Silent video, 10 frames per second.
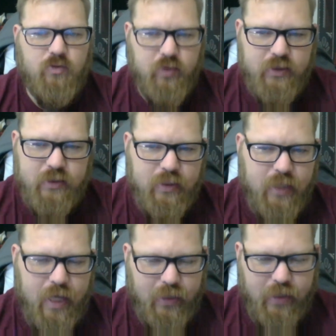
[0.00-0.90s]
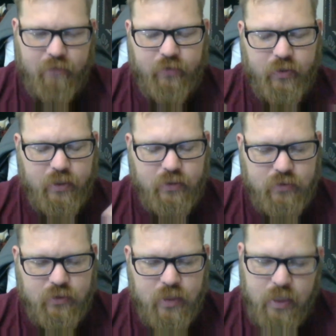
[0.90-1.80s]
reason that caffeine
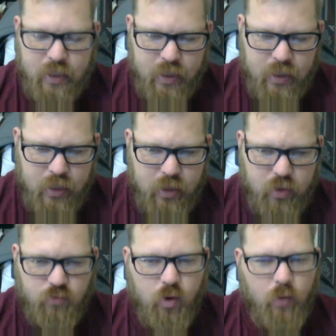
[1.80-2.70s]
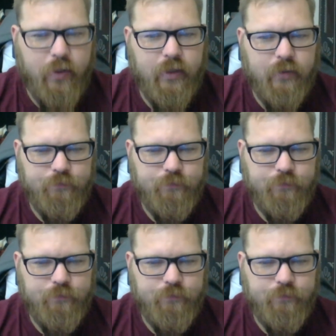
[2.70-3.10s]
is throwing